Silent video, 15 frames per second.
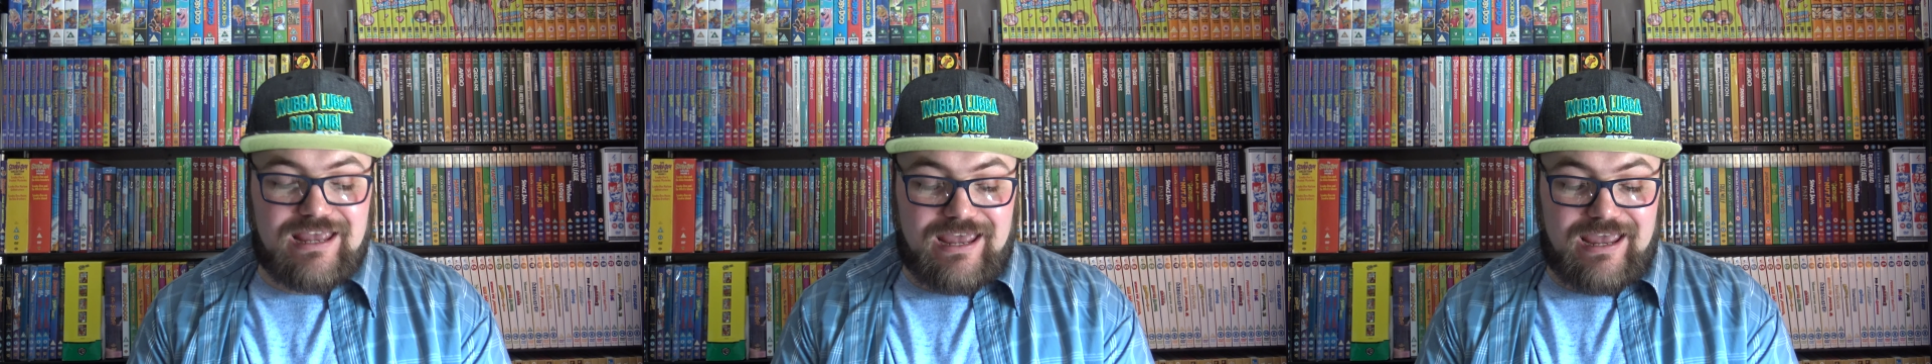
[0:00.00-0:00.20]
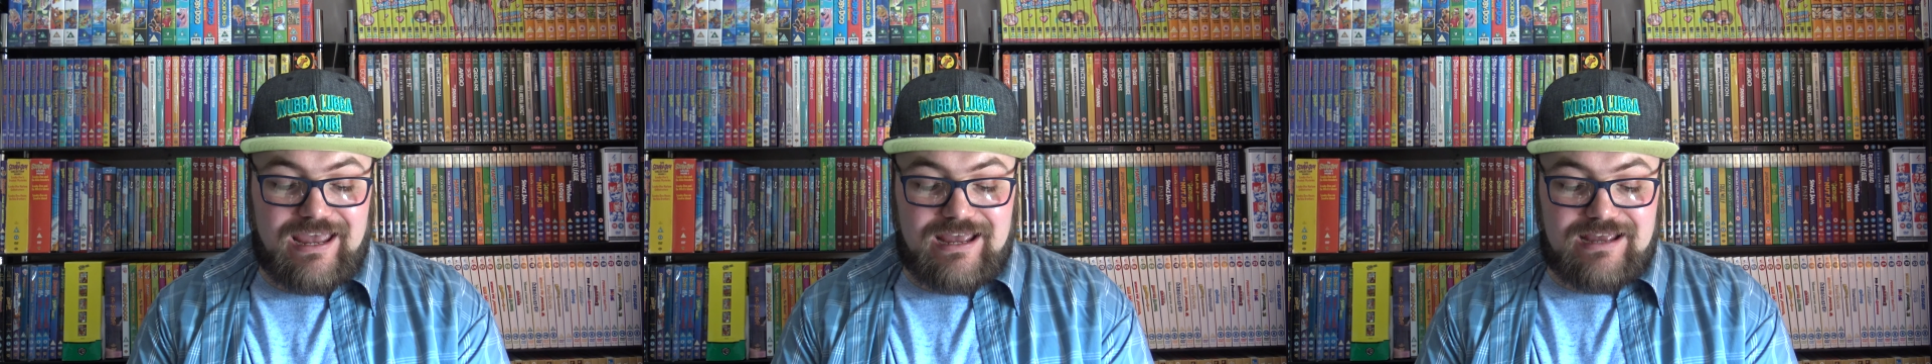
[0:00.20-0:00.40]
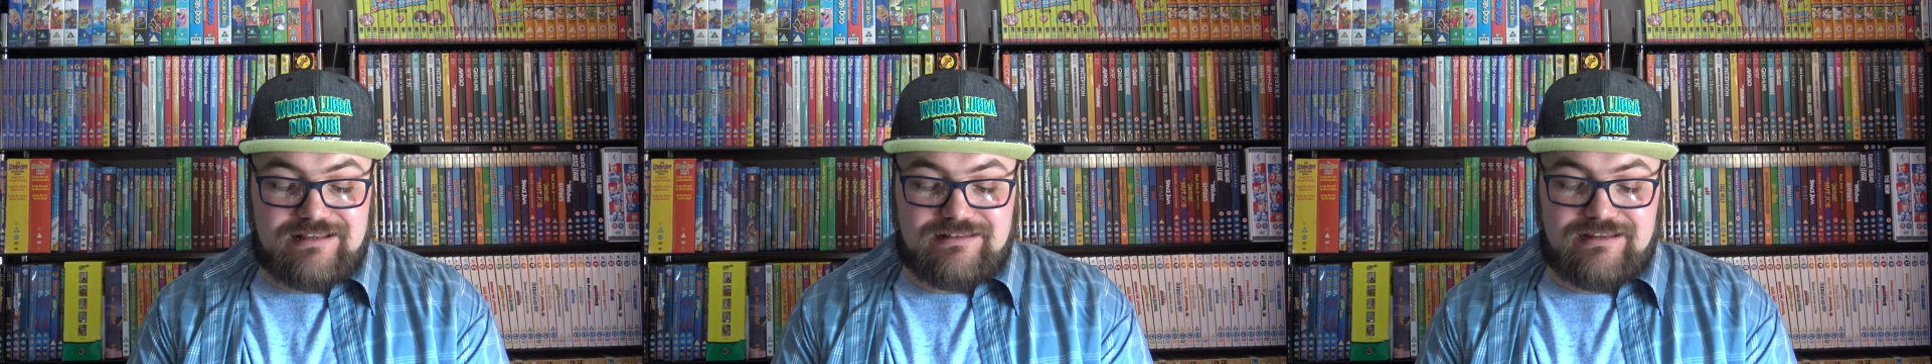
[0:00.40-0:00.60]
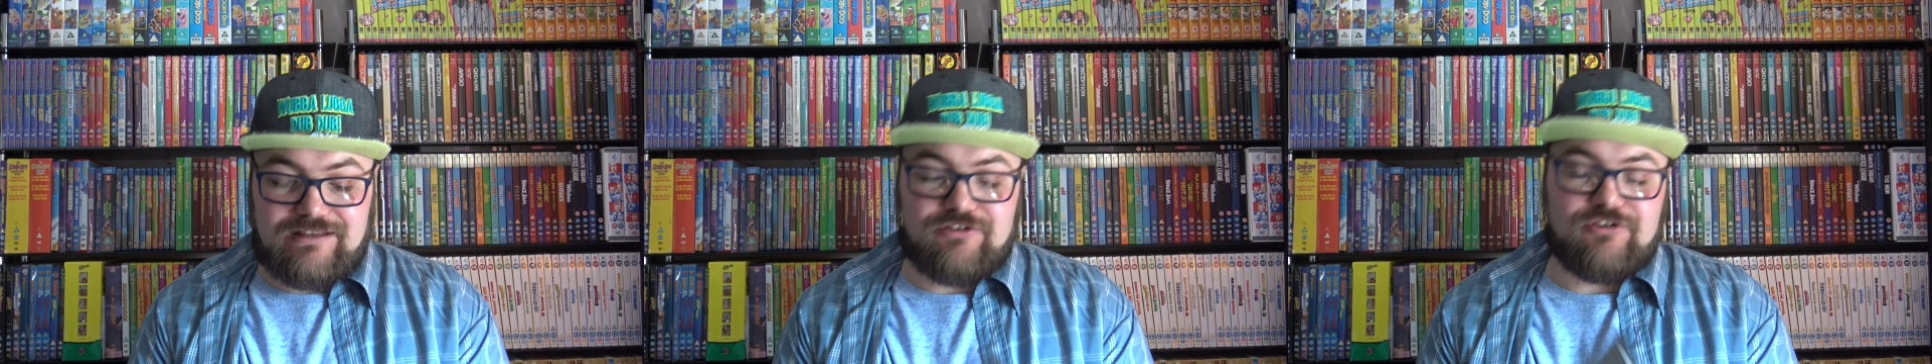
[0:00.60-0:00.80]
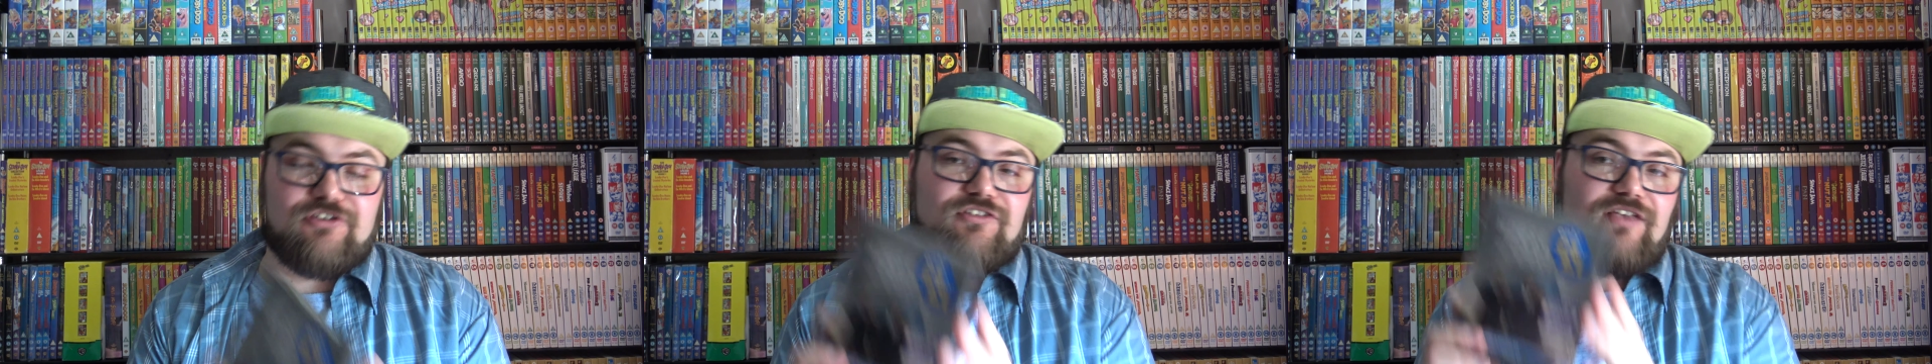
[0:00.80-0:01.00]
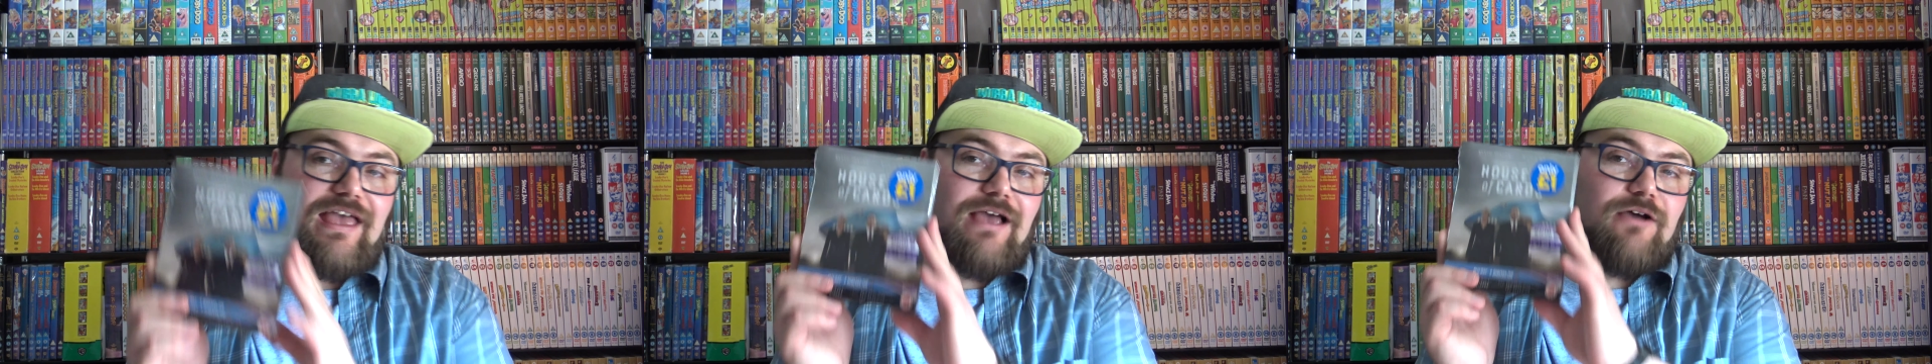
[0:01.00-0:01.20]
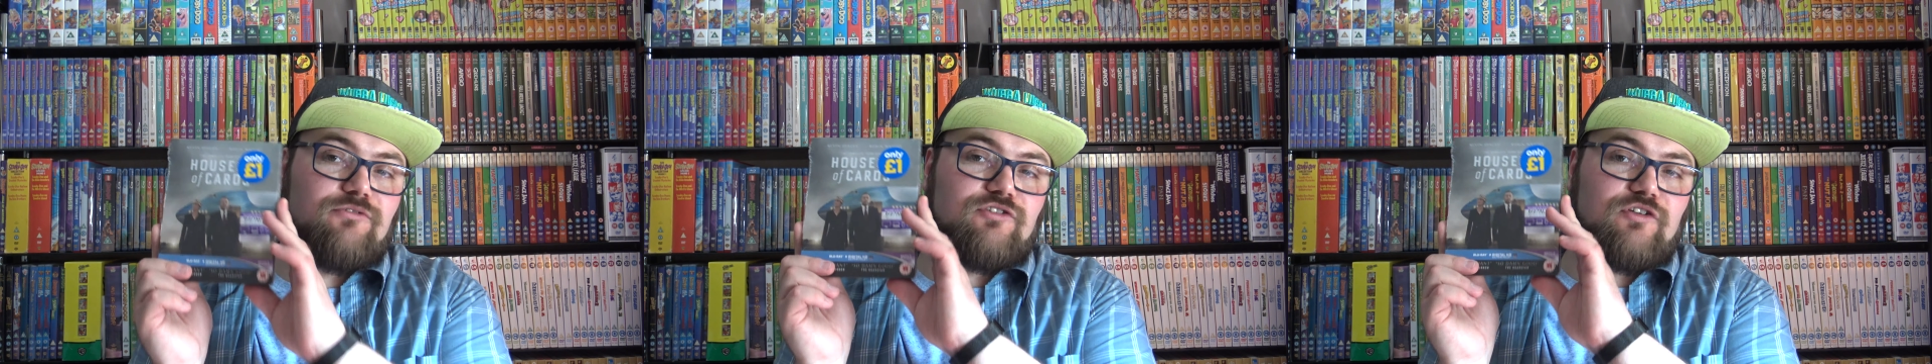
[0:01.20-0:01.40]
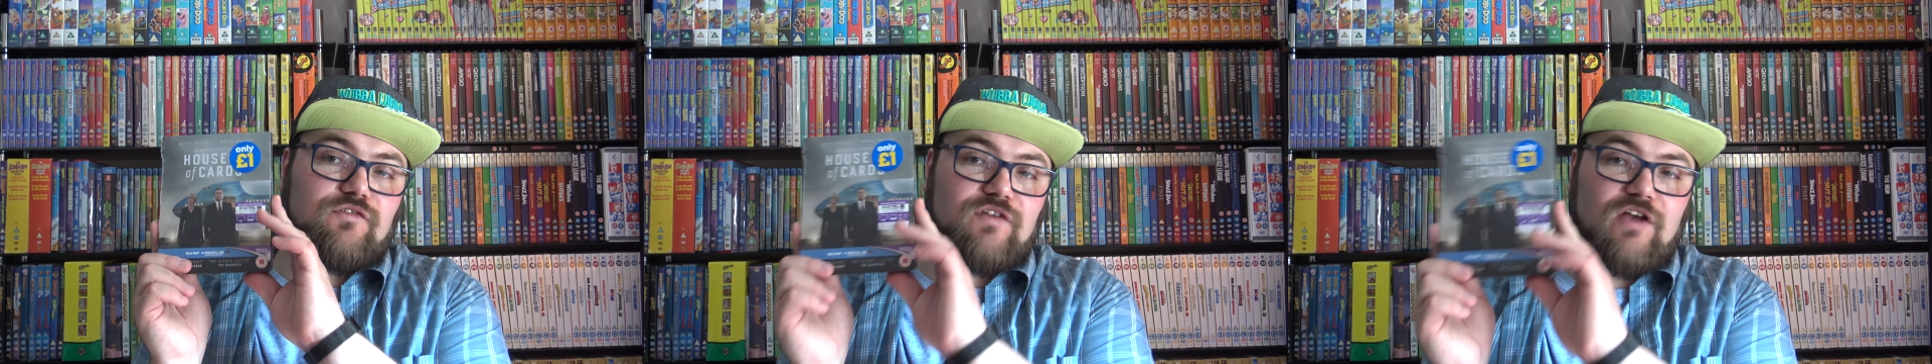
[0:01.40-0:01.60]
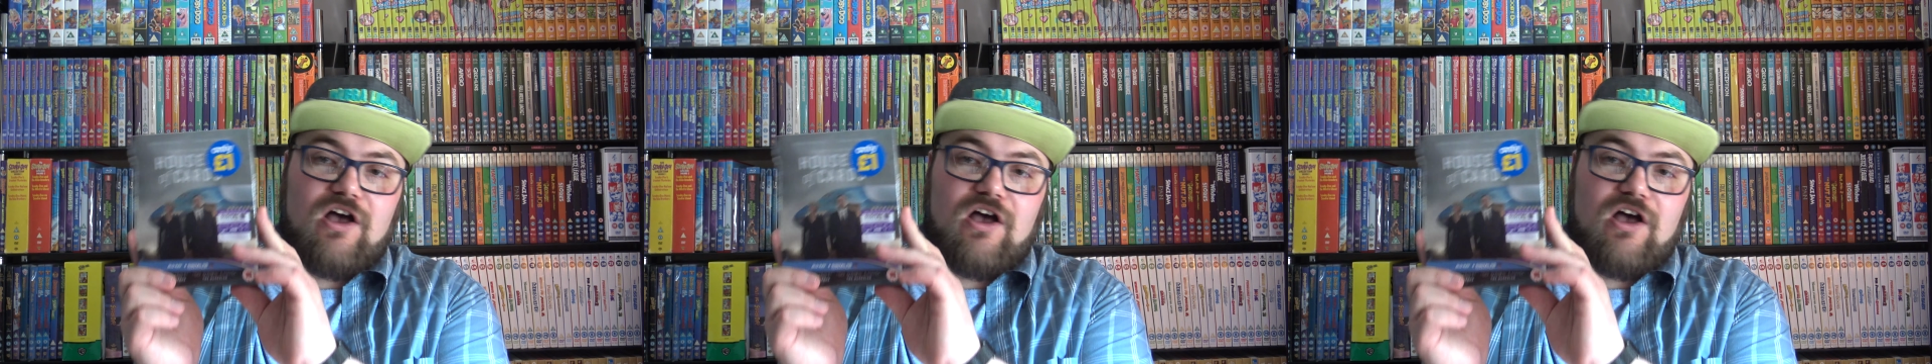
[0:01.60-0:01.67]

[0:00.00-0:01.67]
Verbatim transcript: and it is House of